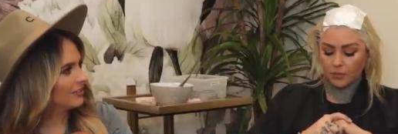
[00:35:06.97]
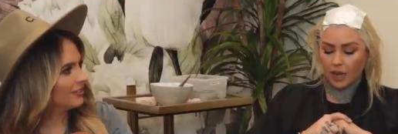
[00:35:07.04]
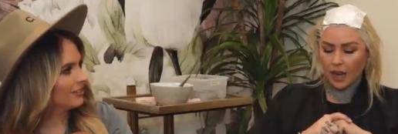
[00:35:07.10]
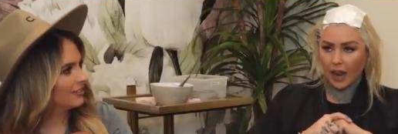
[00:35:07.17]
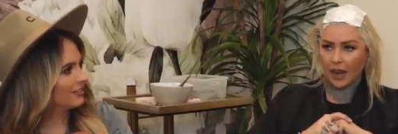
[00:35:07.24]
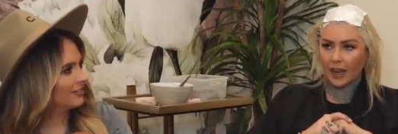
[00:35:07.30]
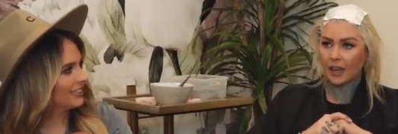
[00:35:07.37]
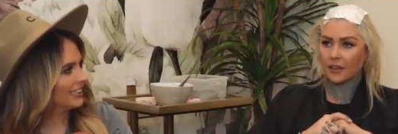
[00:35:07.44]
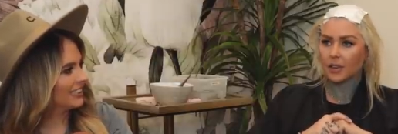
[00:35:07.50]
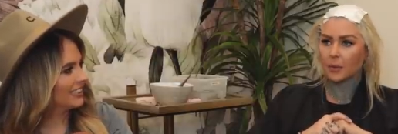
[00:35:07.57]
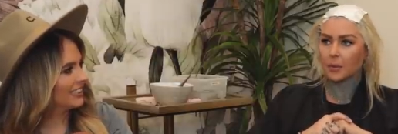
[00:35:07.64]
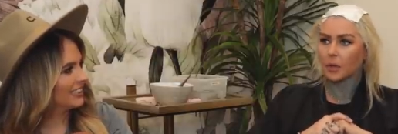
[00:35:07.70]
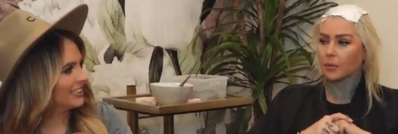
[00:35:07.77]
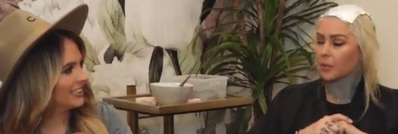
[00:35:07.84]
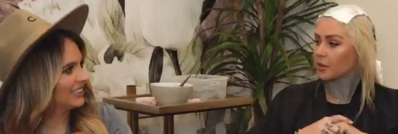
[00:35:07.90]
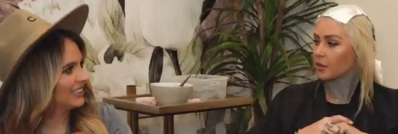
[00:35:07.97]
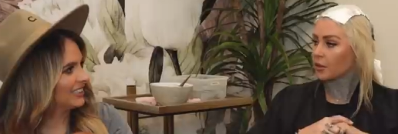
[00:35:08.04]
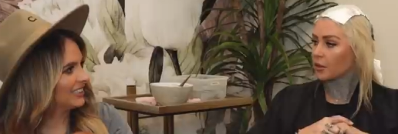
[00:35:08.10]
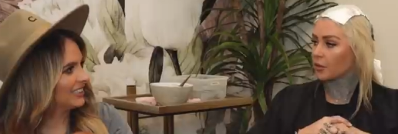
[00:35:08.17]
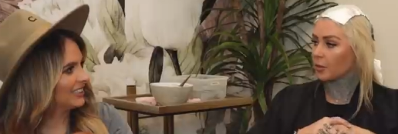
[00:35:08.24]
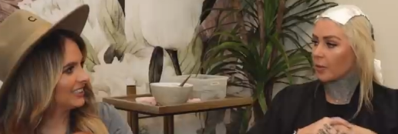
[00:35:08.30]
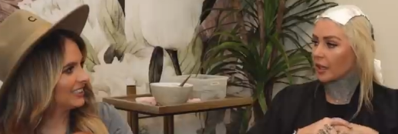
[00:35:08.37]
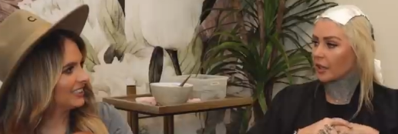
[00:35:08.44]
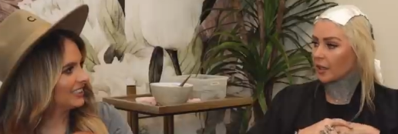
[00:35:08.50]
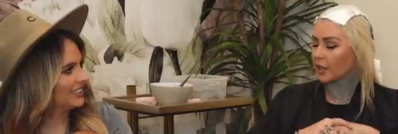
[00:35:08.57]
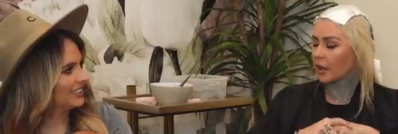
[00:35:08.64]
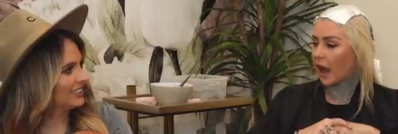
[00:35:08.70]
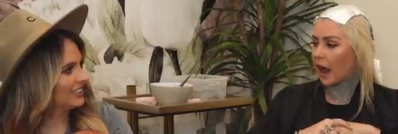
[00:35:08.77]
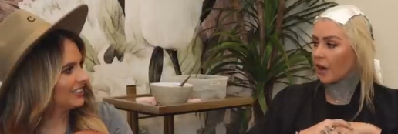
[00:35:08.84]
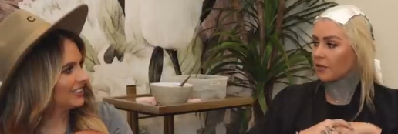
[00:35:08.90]
Speaker 1: I have not been on birth control for about 1.5
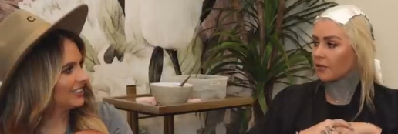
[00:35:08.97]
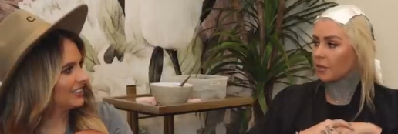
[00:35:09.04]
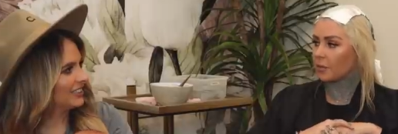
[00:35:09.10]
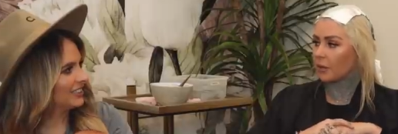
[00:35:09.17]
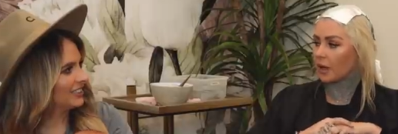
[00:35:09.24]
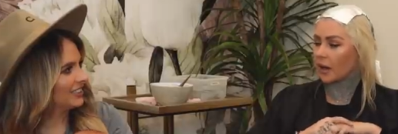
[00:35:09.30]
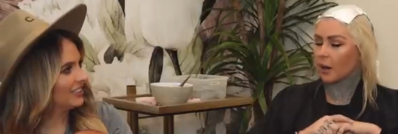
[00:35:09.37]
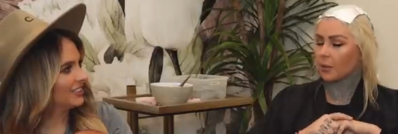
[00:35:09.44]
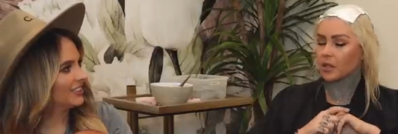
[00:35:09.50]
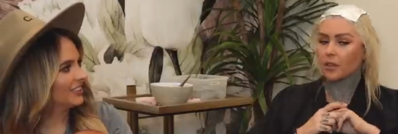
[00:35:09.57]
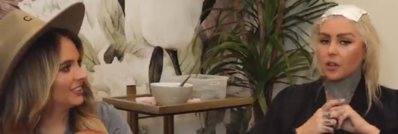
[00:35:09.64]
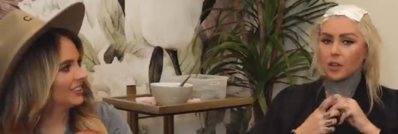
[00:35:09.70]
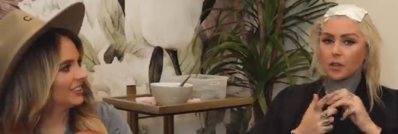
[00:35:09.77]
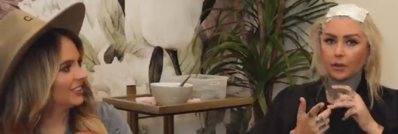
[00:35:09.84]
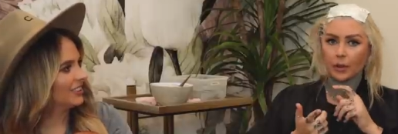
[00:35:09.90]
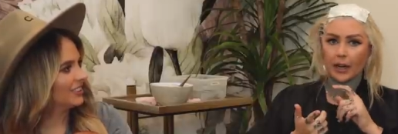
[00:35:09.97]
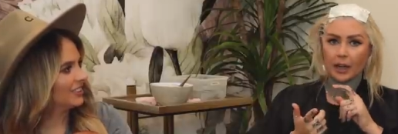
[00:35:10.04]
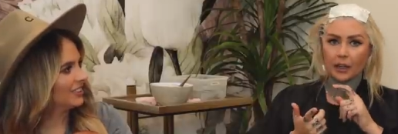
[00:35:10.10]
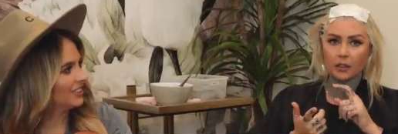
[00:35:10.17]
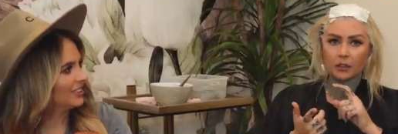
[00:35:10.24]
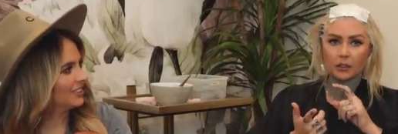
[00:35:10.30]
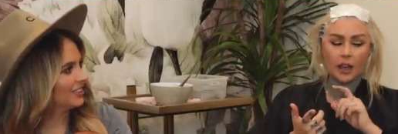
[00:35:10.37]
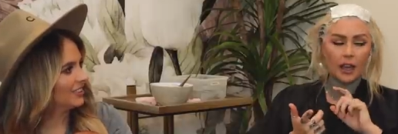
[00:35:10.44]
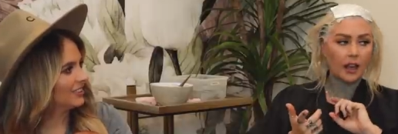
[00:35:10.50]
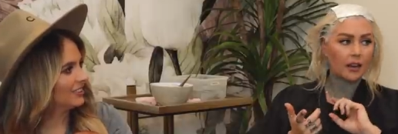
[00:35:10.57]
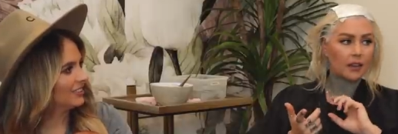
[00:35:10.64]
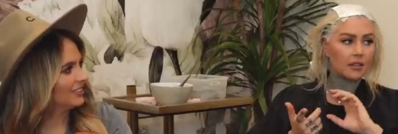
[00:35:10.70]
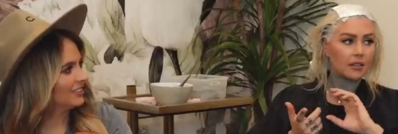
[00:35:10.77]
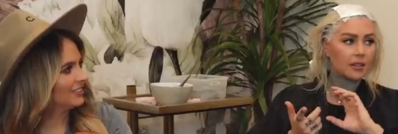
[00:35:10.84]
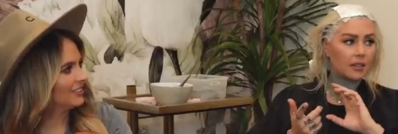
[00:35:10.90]
years, but I was on the NuvaRing,
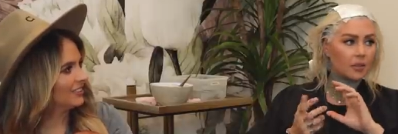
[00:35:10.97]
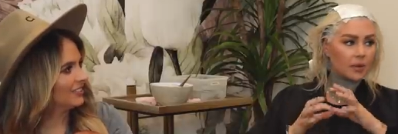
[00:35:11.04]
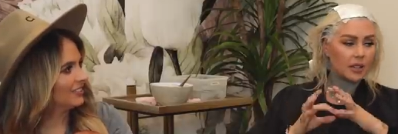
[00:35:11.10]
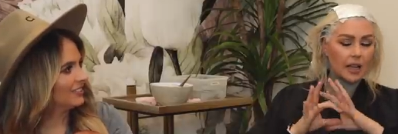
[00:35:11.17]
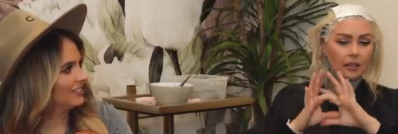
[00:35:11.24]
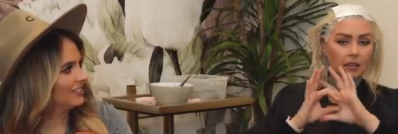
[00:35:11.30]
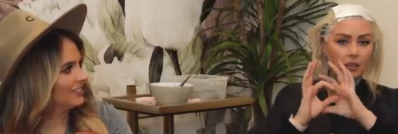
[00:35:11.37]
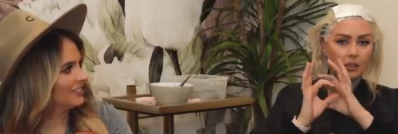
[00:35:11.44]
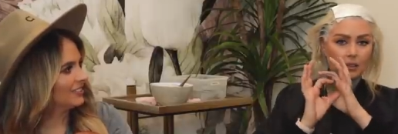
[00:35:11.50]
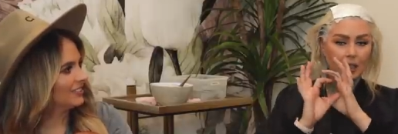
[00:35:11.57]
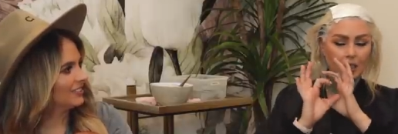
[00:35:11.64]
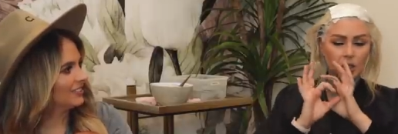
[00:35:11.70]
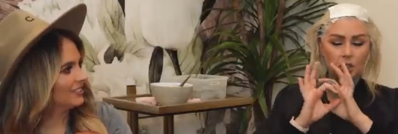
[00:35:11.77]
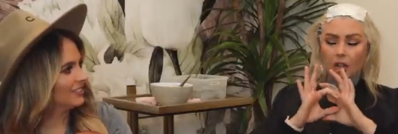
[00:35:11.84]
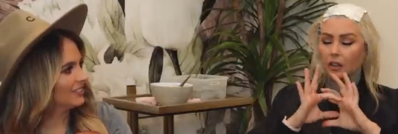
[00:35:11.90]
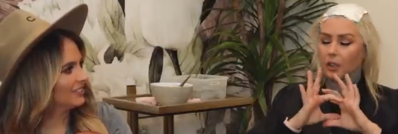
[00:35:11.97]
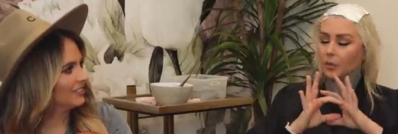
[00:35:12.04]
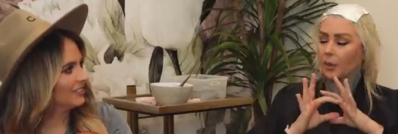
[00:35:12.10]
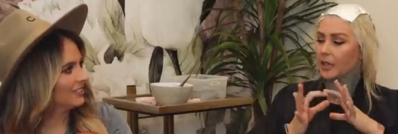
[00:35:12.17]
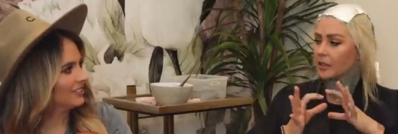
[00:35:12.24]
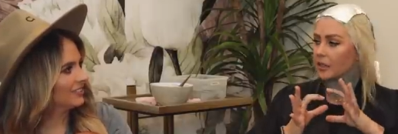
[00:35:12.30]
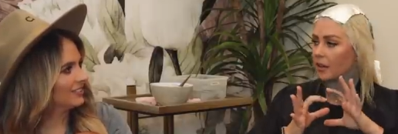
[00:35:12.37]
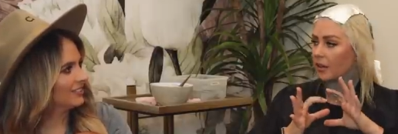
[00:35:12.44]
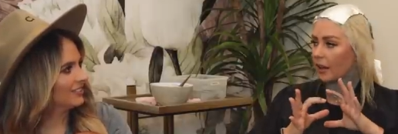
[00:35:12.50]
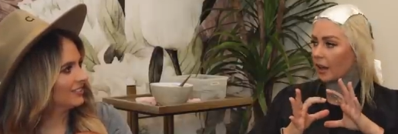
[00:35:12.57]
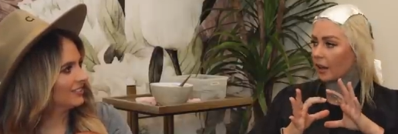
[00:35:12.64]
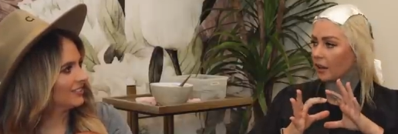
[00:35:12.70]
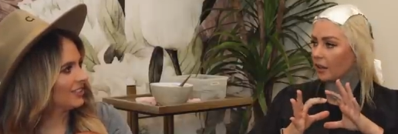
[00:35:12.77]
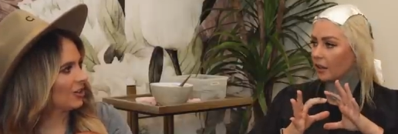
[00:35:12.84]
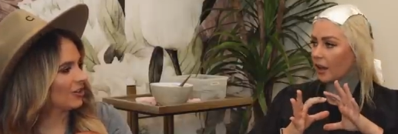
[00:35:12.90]
and it was that little like jelly bracelet
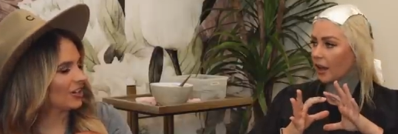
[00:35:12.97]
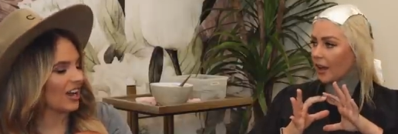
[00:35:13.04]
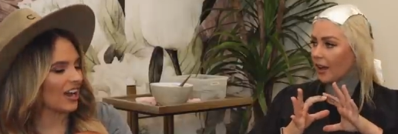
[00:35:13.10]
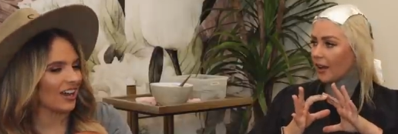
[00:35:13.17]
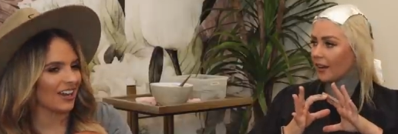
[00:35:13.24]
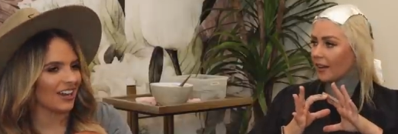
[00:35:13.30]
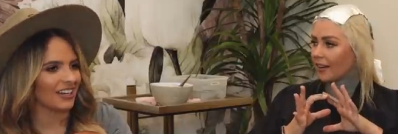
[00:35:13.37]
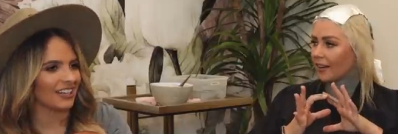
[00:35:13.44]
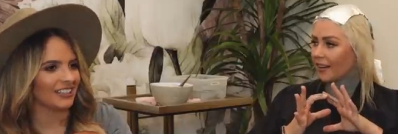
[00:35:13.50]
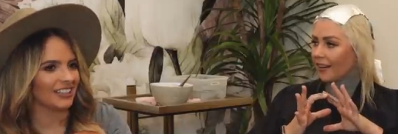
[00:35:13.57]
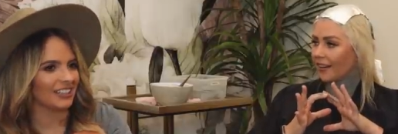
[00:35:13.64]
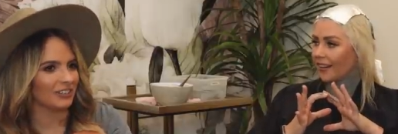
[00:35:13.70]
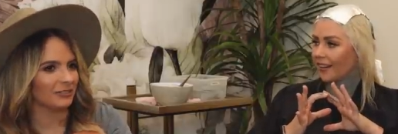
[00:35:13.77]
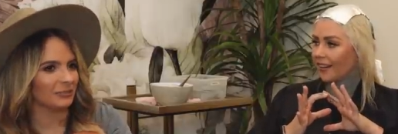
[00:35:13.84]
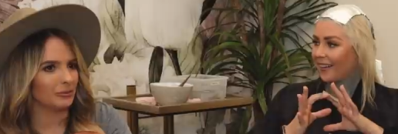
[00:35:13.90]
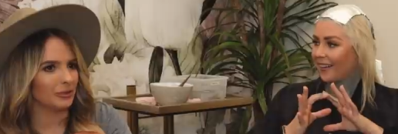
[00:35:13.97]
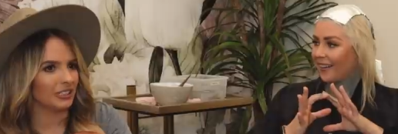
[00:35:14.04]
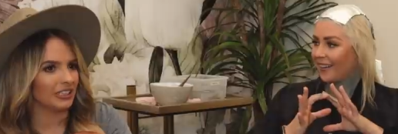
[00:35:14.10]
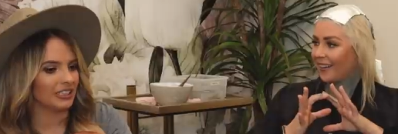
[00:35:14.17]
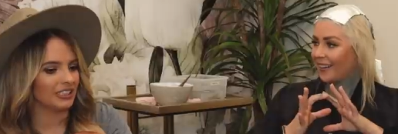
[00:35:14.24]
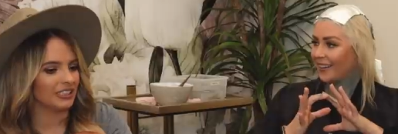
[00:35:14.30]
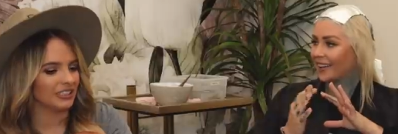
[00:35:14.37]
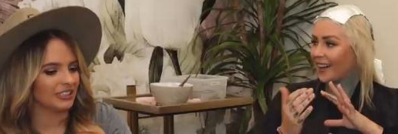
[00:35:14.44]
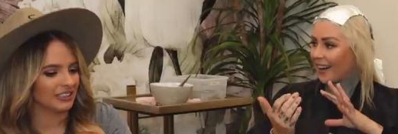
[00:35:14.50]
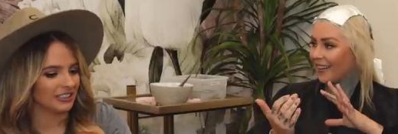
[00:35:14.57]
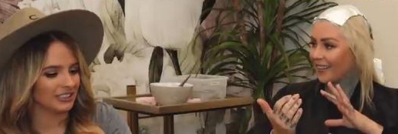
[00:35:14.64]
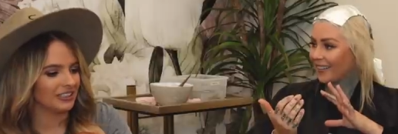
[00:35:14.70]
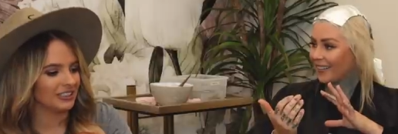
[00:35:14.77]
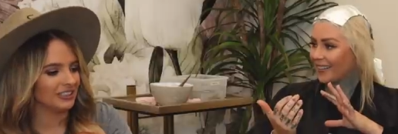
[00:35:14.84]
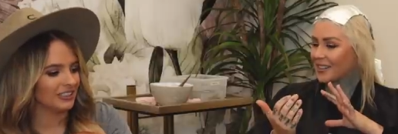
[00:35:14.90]
thing. Oh
Speaker 2: yeah, and I had that at one point.
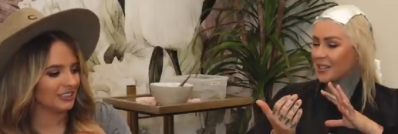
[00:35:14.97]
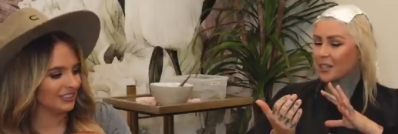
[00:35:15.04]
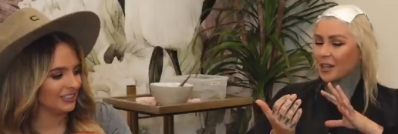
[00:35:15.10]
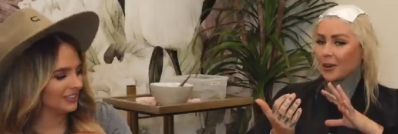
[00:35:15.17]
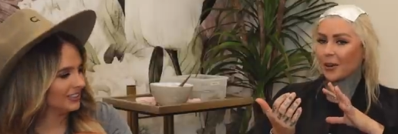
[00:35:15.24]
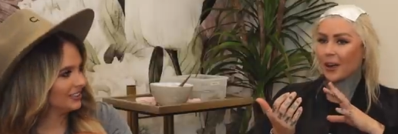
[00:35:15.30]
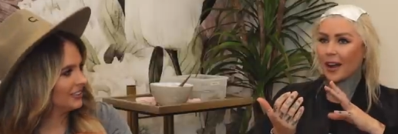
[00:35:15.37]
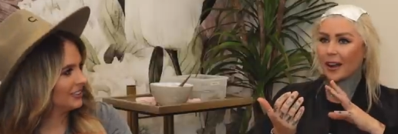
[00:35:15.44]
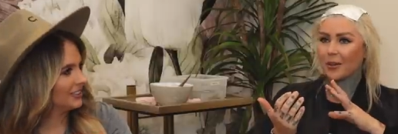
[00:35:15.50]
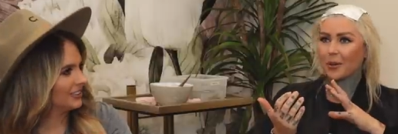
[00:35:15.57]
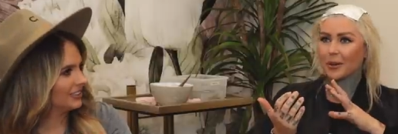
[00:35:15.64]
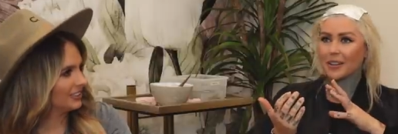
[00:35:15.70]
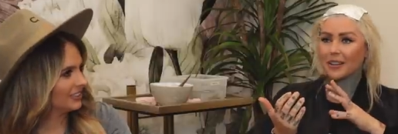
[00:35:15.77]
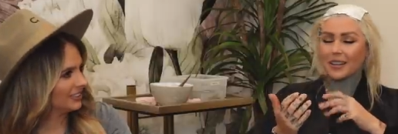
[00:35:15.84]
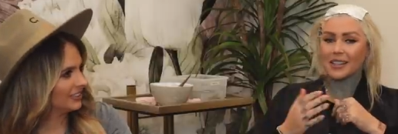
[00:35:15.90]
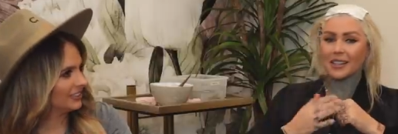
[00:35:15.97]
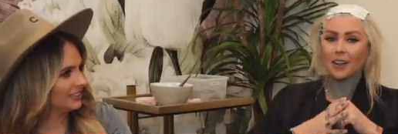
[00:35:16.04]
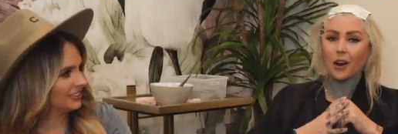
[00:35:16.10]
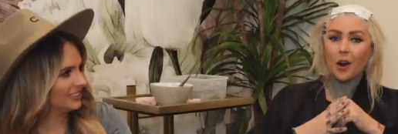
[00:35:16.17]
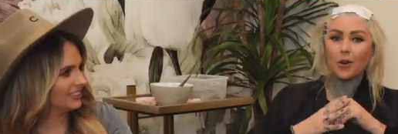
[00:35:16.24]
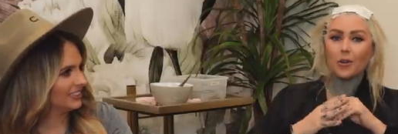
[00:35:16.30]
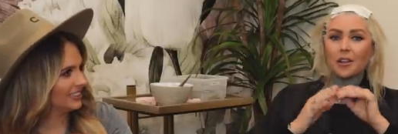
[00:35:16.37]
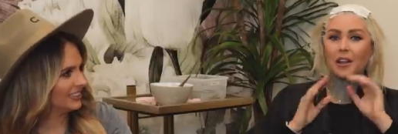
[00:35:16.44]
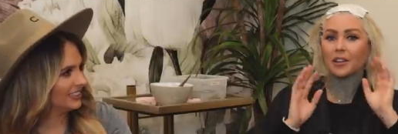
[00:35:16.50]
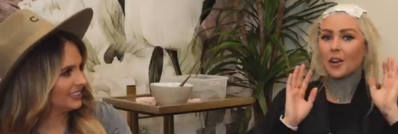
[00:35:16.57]
Speaker 1: Yeah, and so they said, oh, like